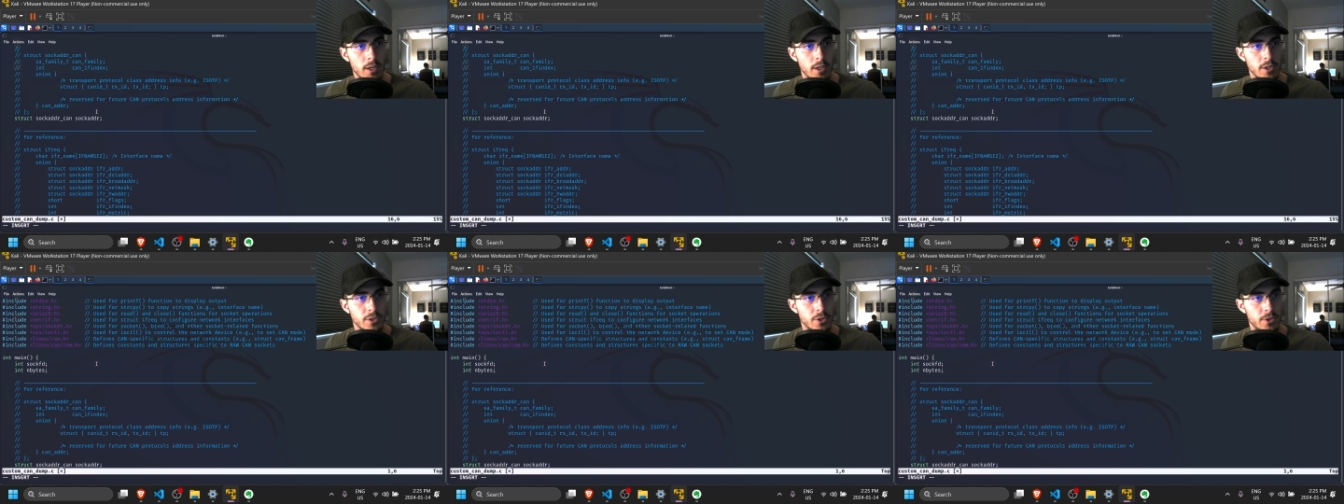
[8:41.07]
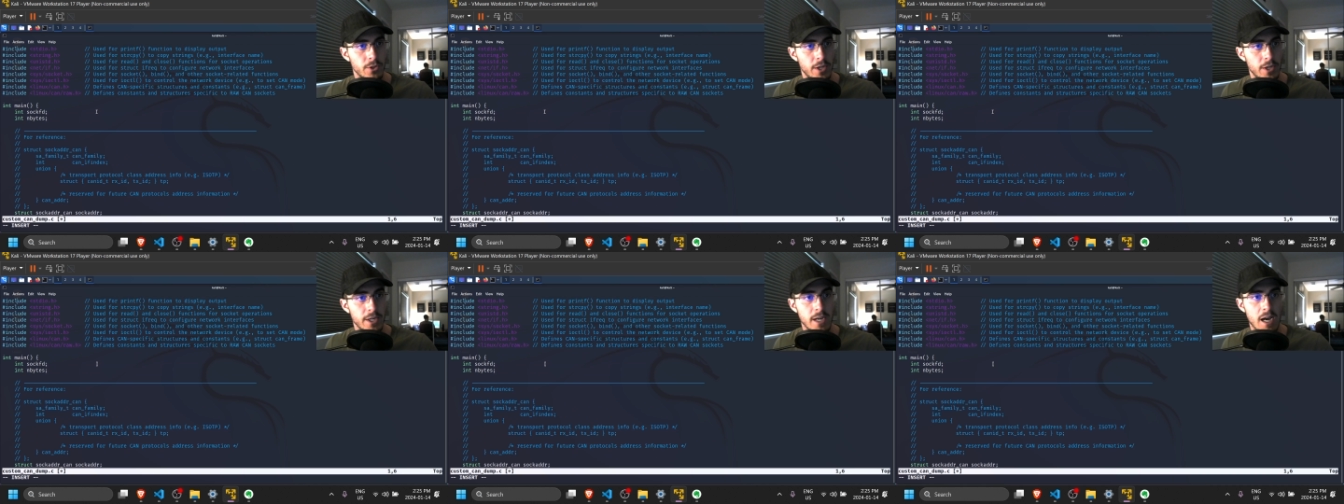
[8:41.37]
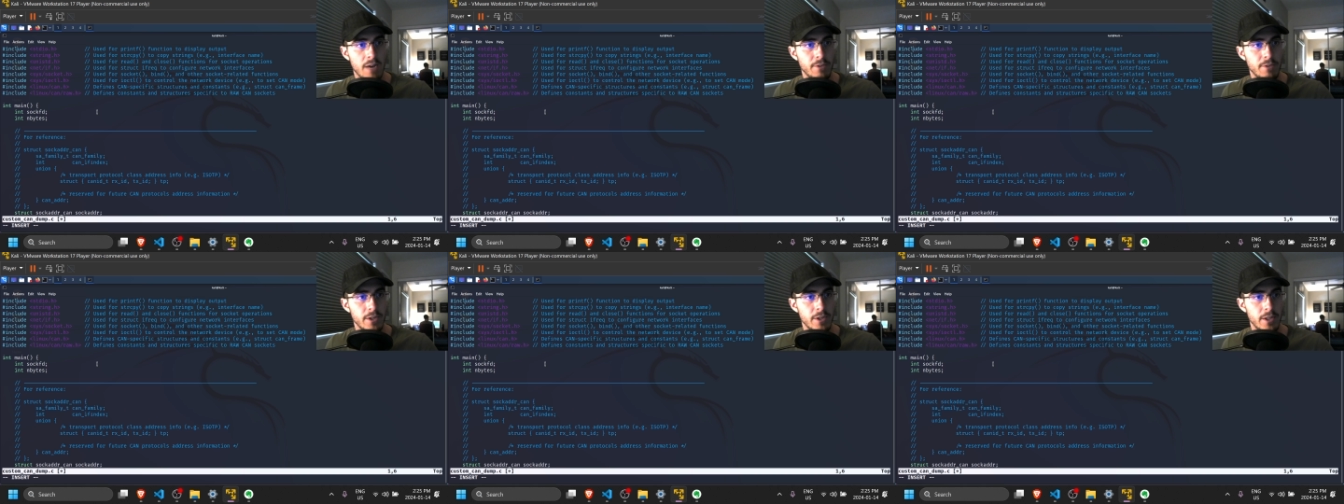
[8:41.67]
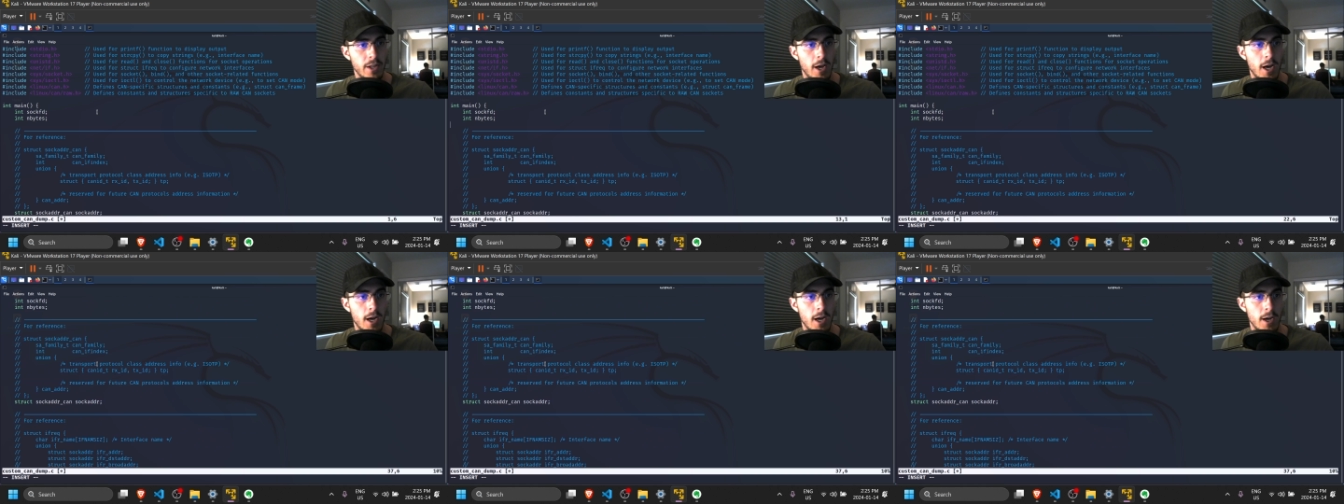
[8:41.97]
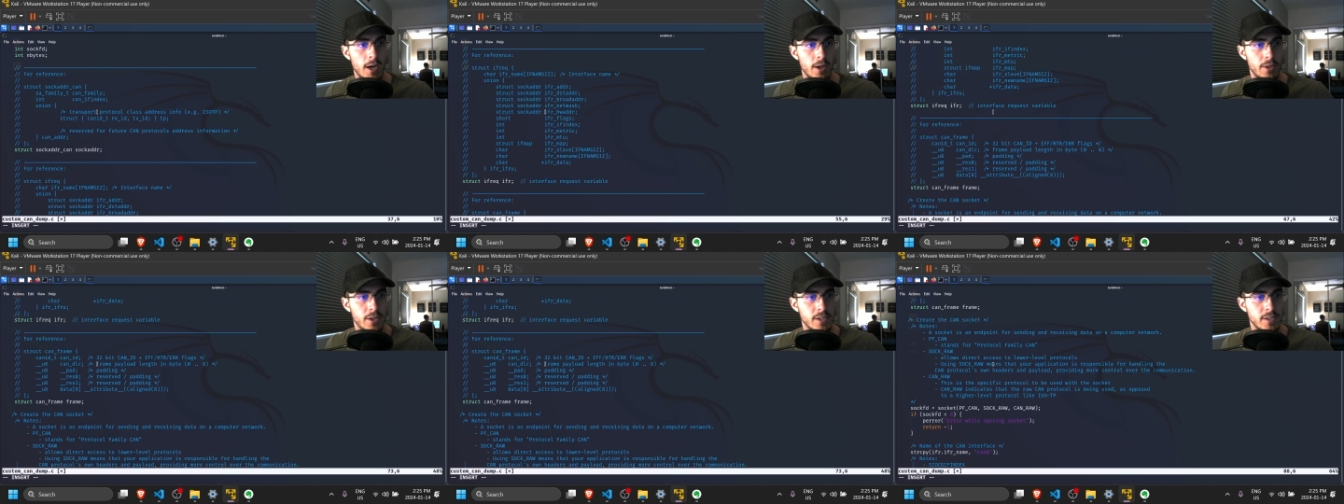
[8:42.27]
So there you have it.
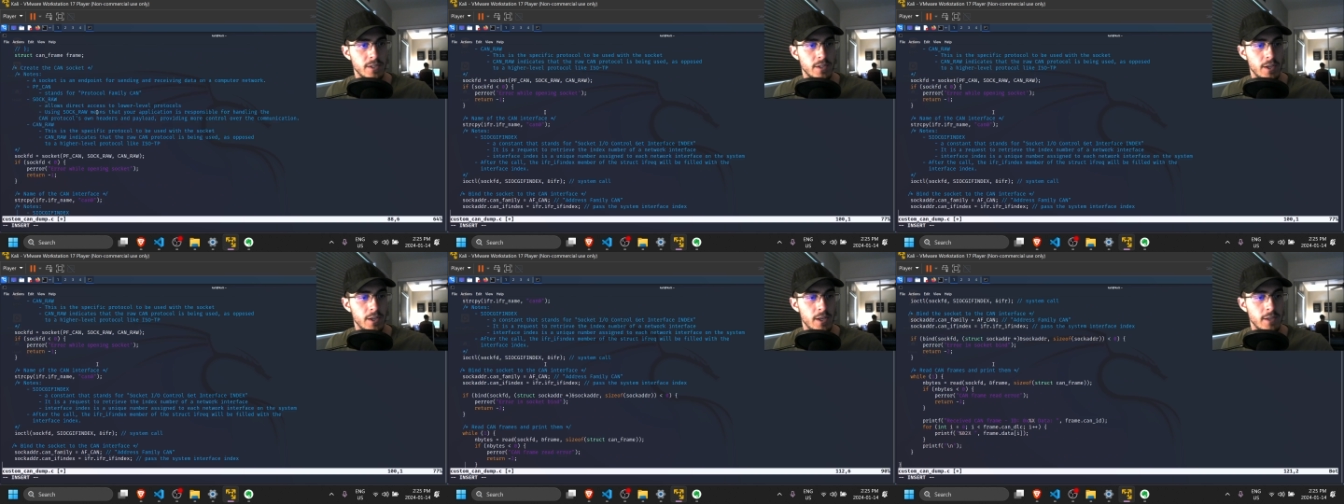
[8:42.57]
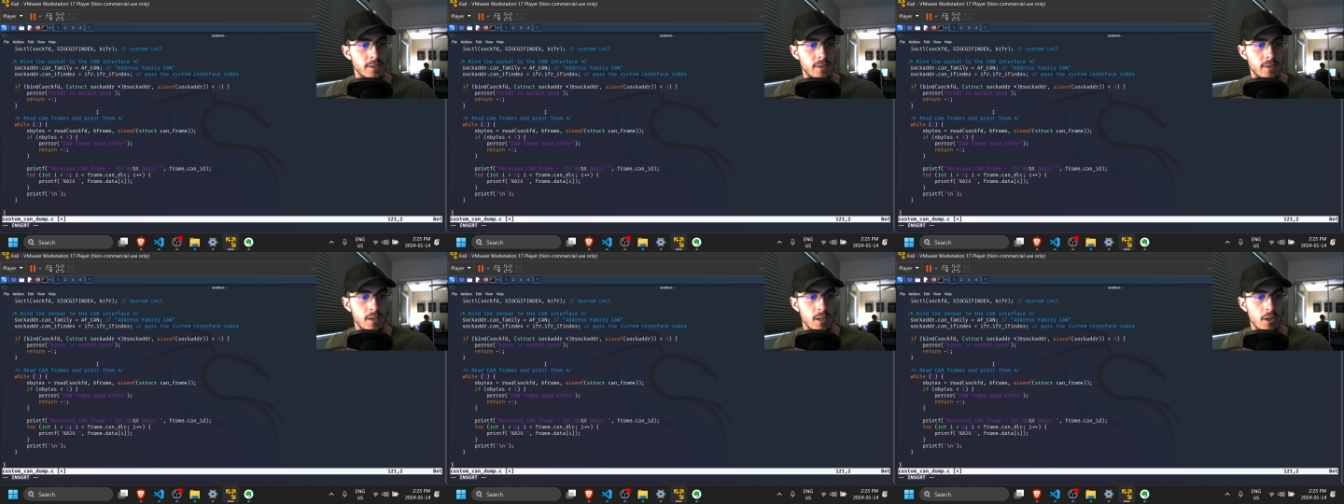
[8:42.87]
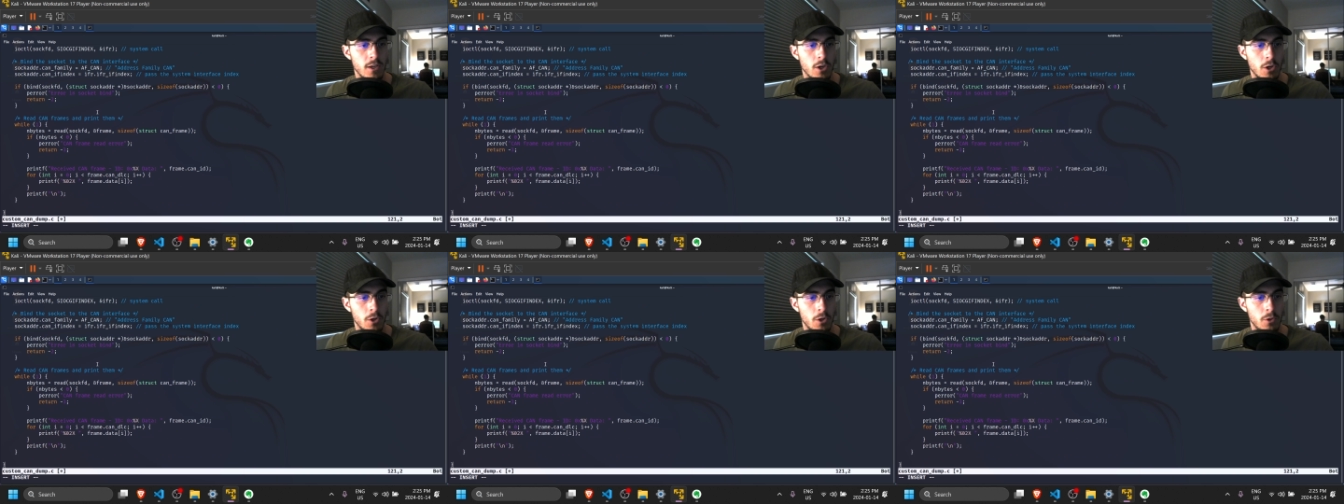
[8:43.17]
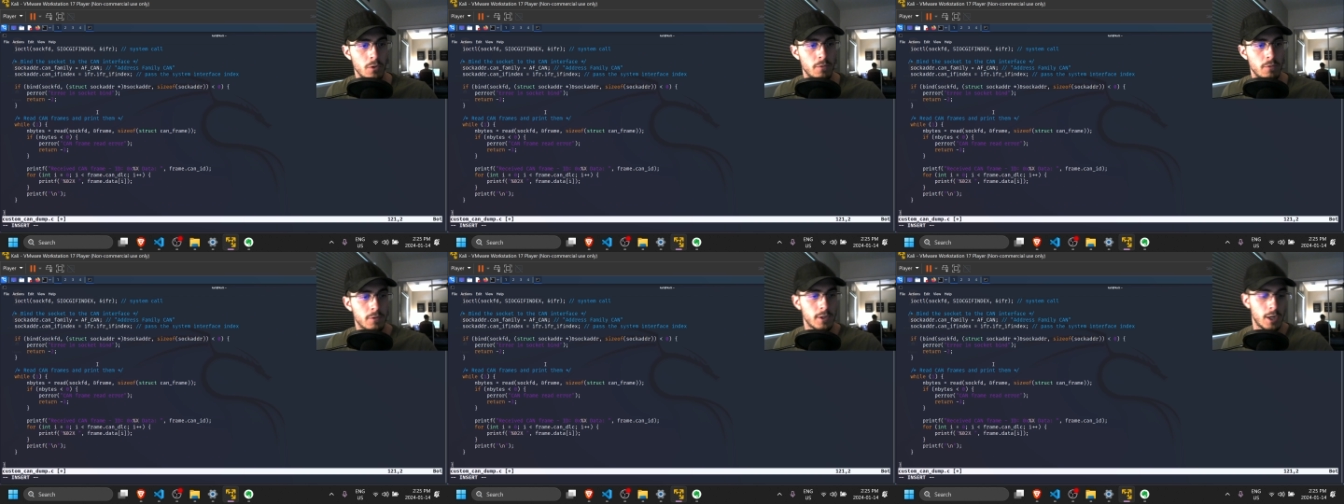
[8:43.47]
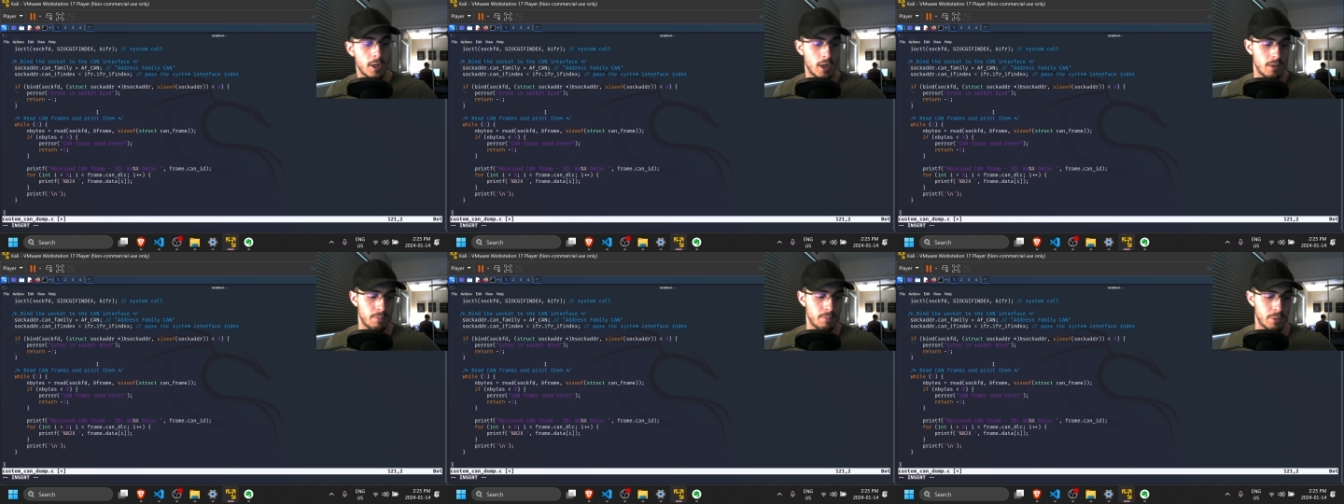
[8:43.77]
Uh, this is the code
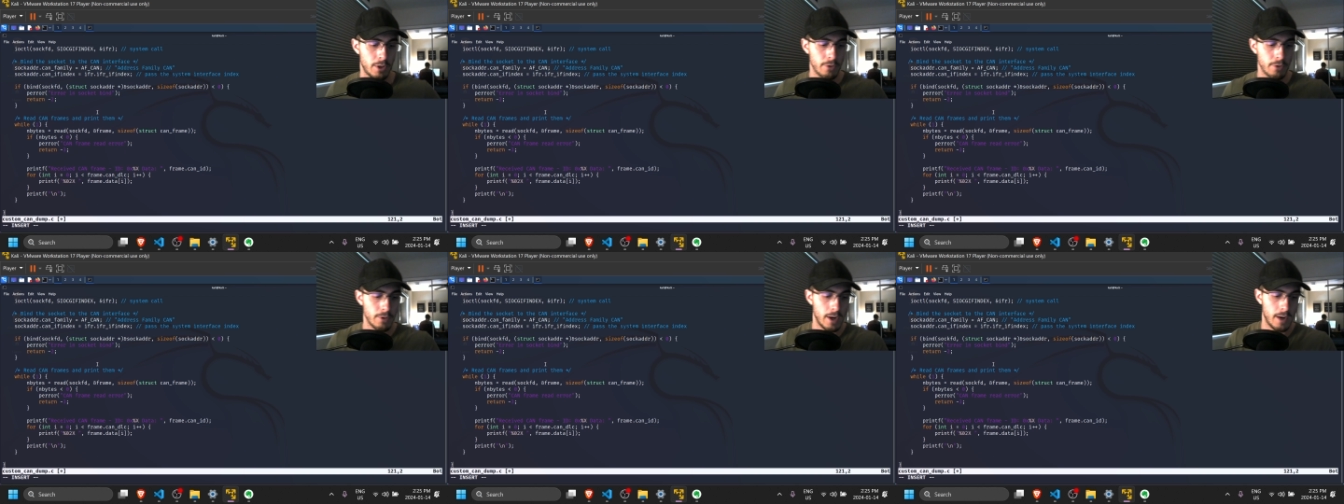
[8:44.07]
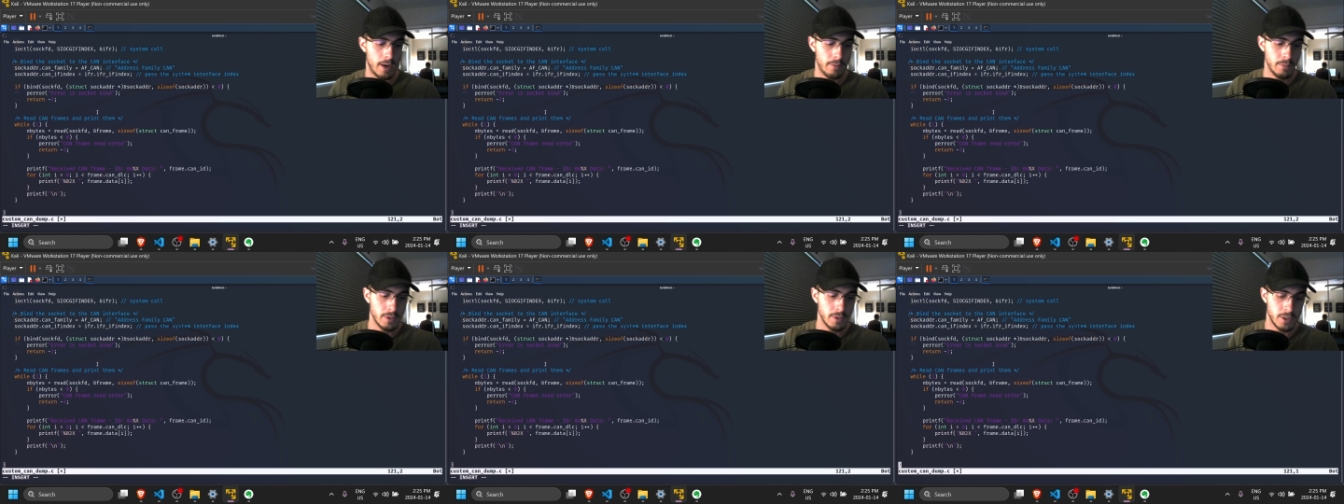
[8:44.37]
for our program.